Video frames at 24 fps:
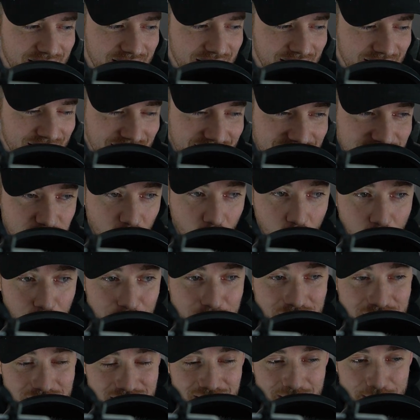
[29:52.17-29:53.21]
And that's all
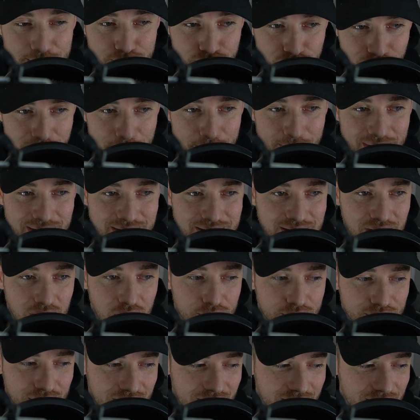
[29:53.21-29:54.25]
because I prep
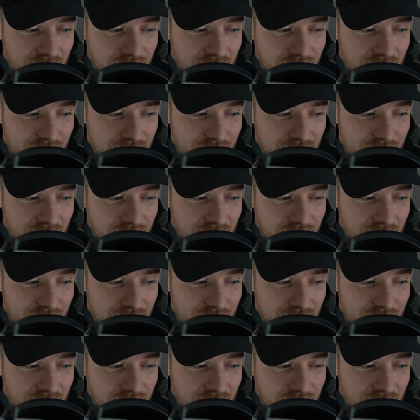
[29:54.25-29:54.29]
myself